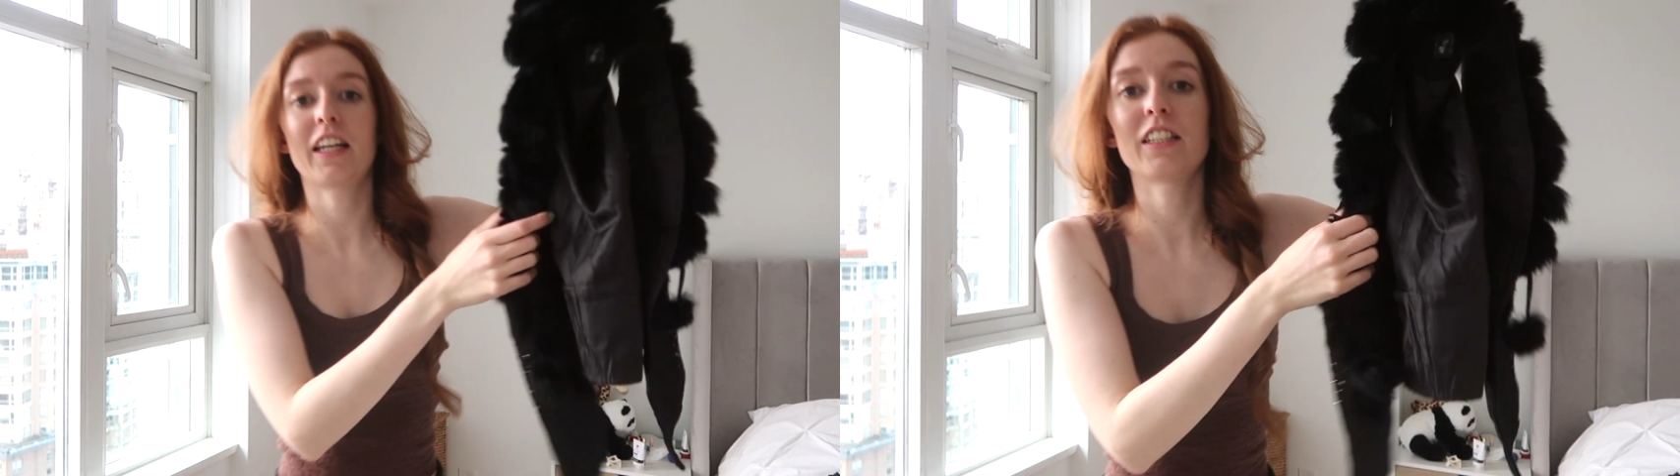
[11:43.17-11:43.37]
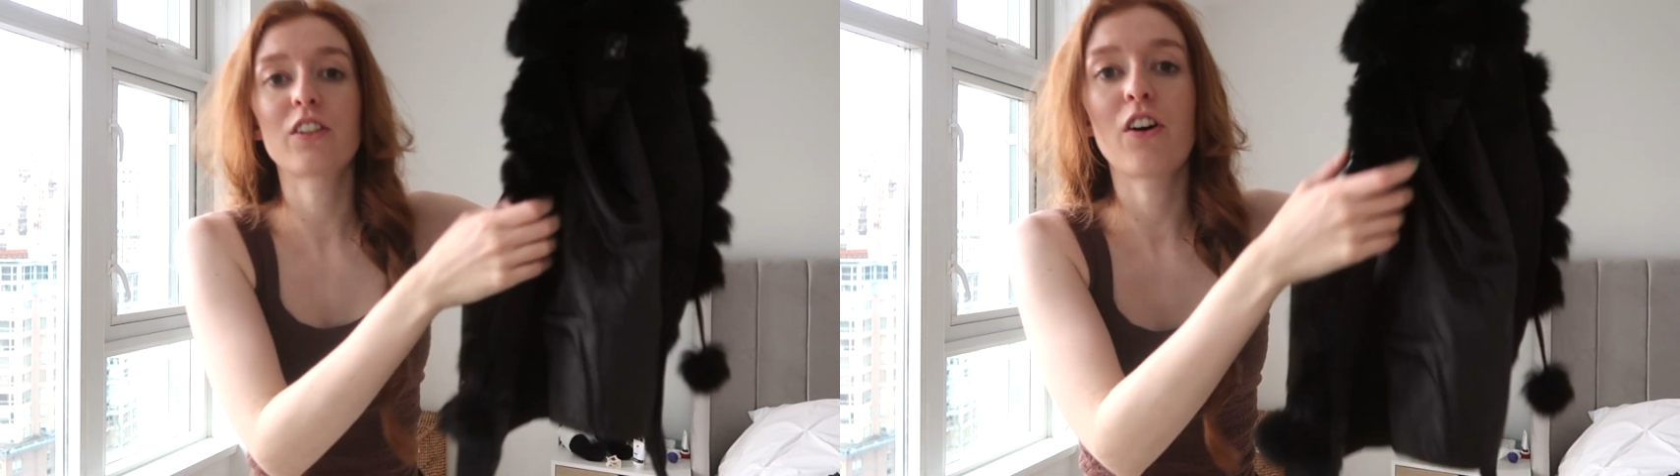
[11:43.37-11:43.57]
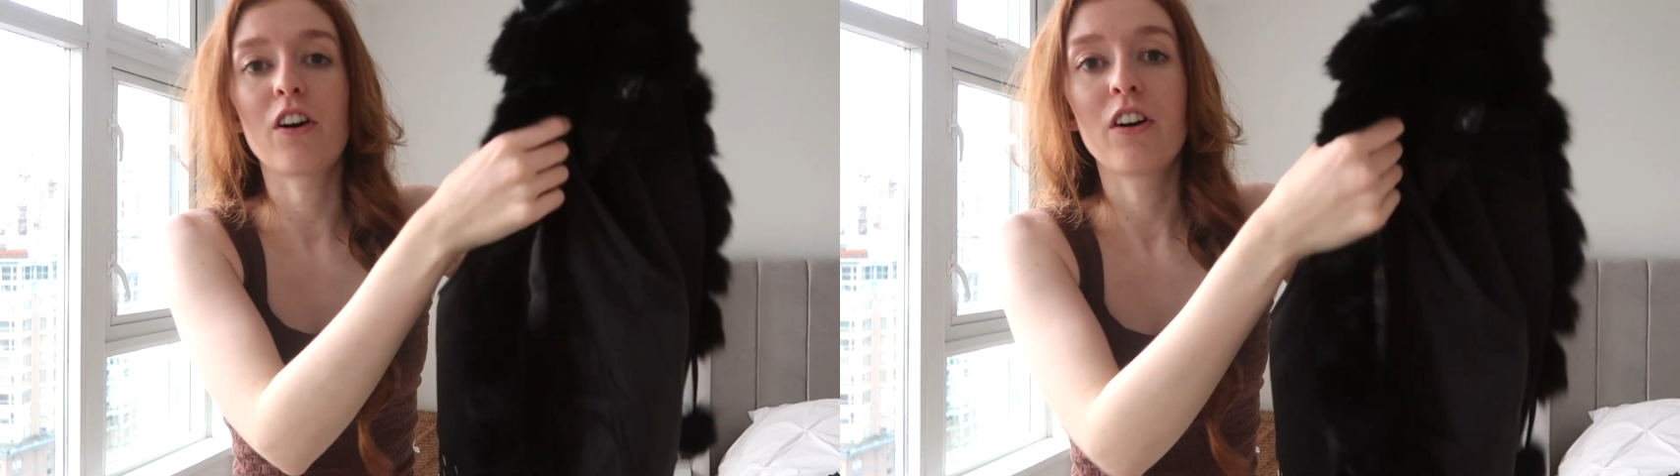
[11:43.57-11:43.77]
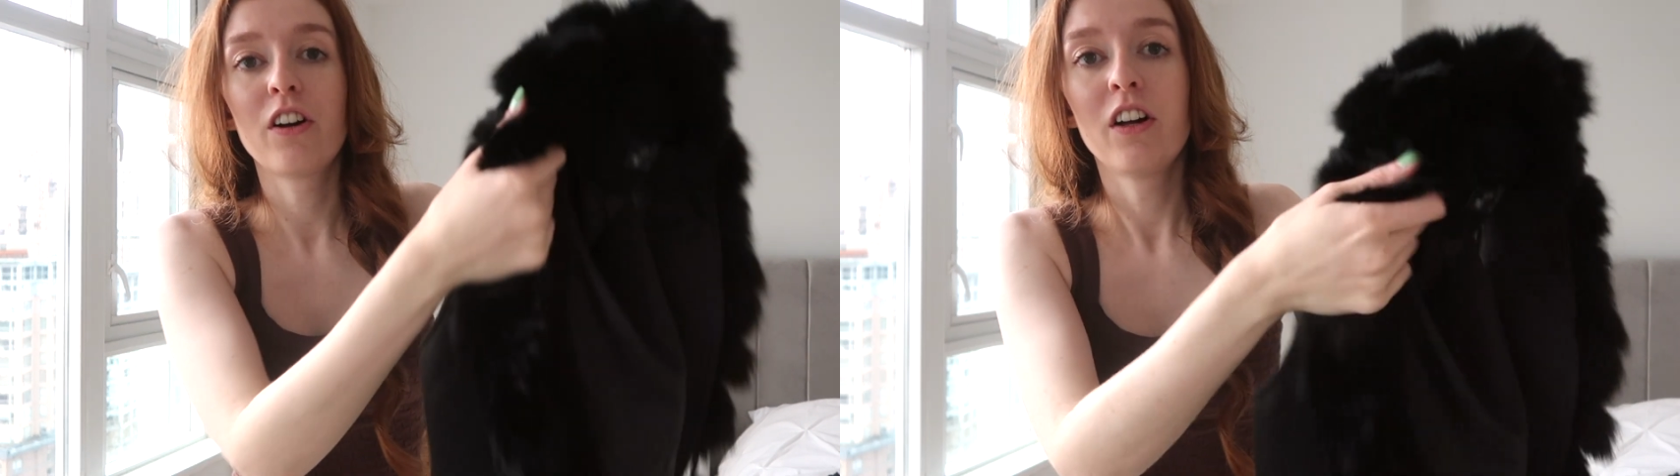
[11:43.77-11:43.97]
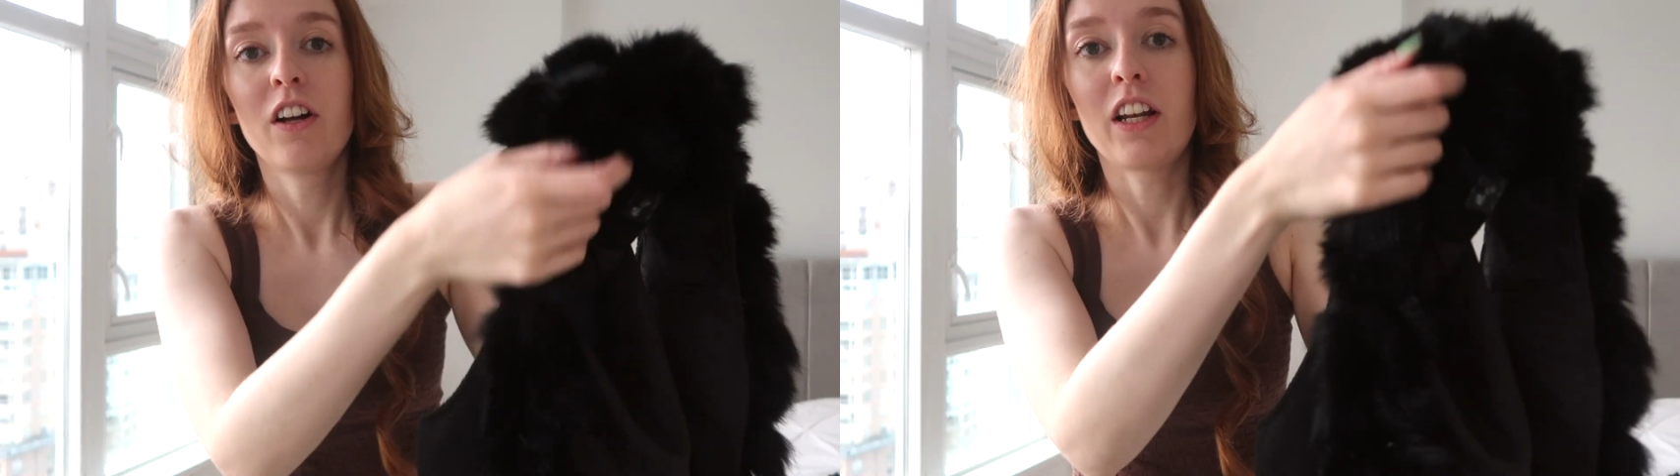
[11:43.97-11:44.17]
It's got
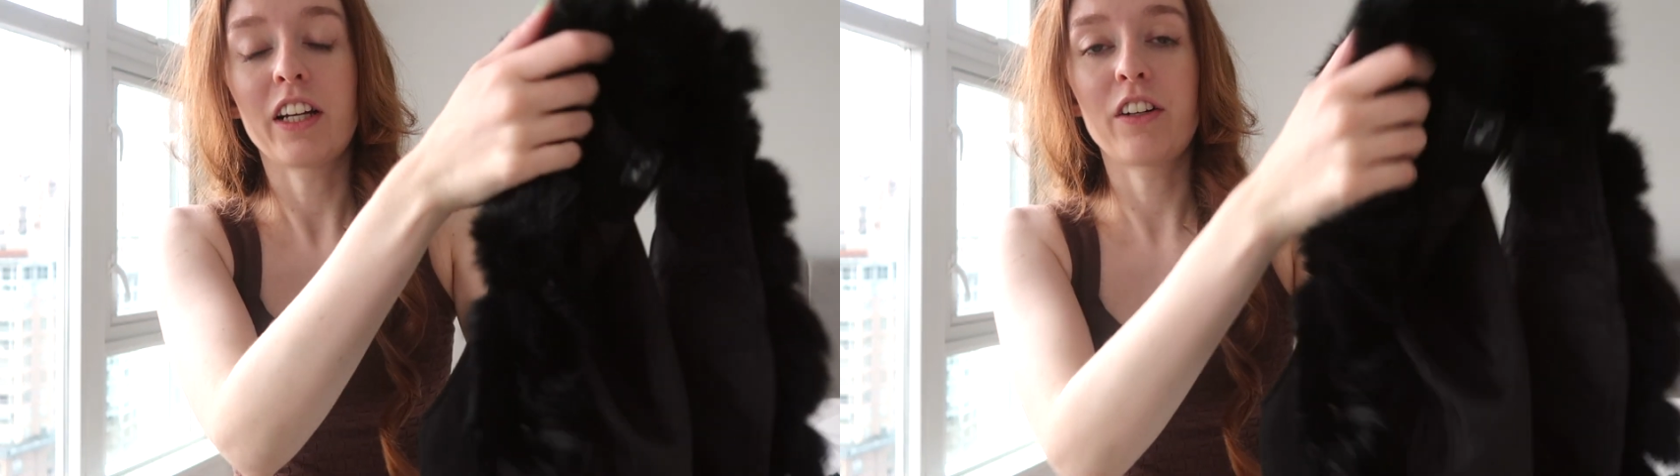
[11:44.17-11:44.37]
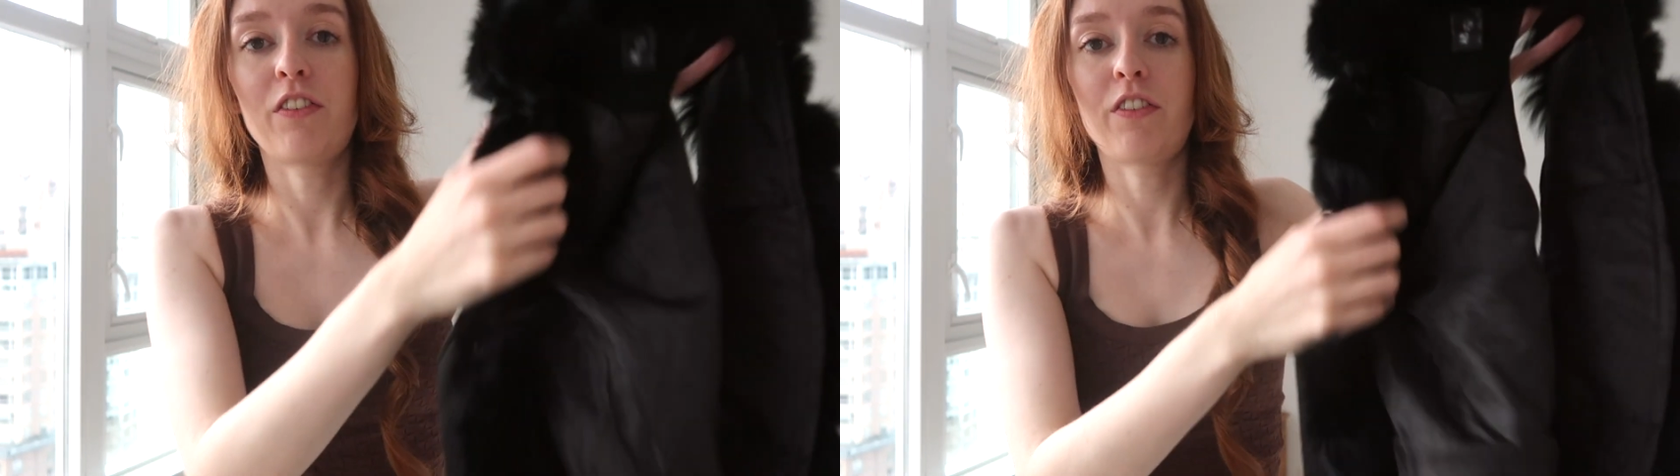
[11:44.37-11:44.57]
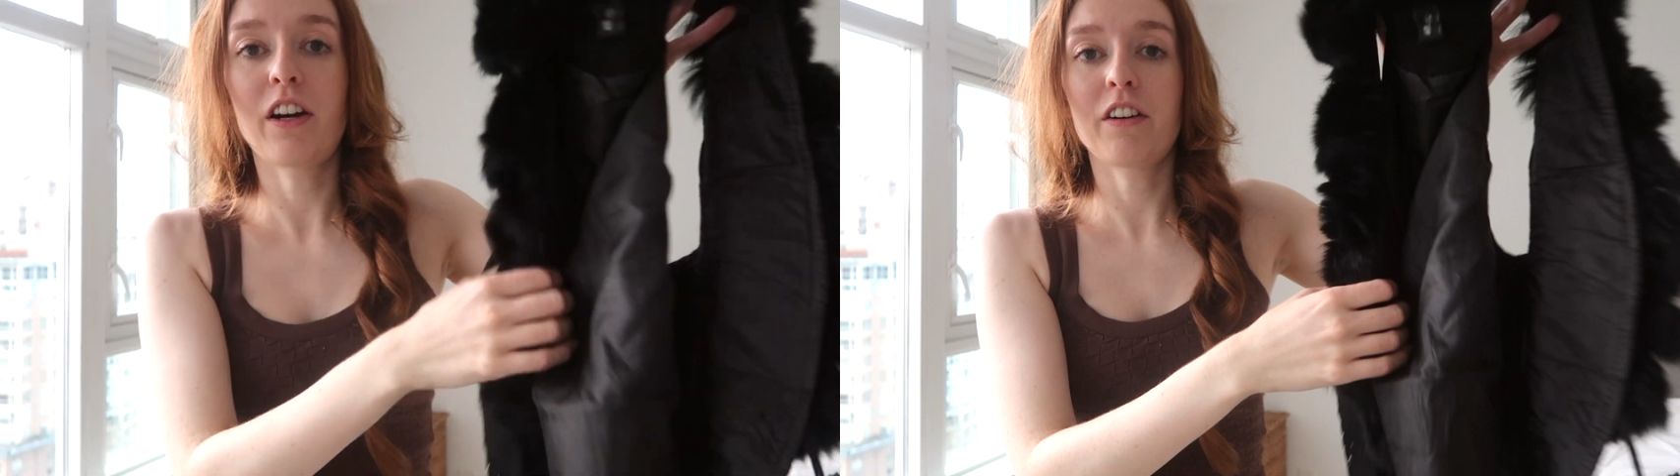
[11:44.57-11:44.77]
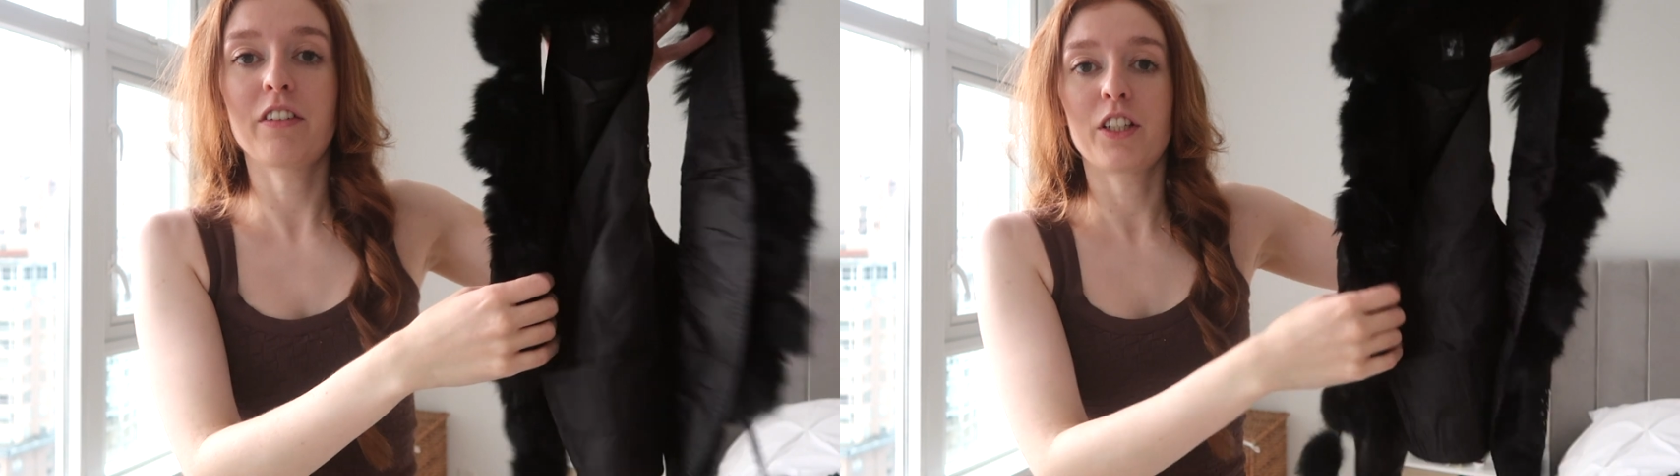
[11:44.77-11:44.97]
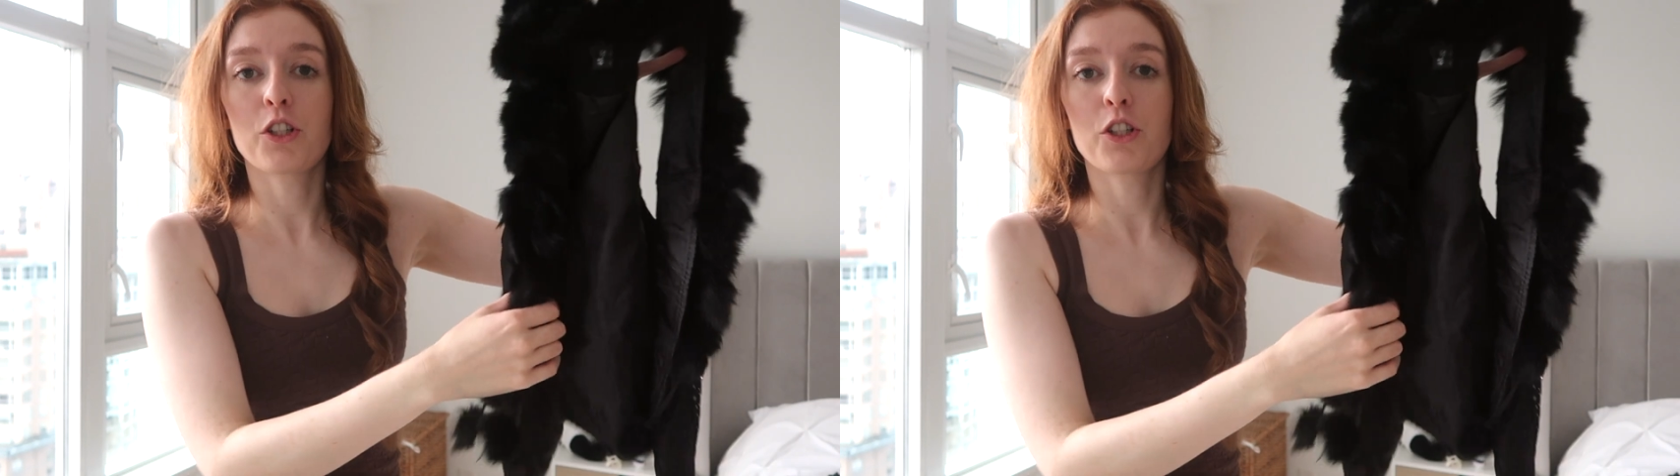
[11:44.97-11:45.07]
like a furry